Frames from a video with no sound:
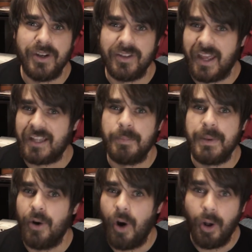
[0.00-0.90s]
Windows
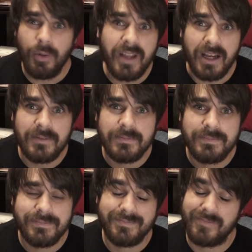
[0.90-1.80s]
XP or older,
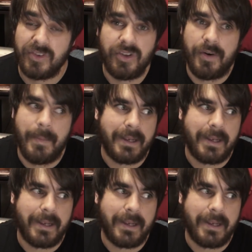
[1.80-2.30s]
sorry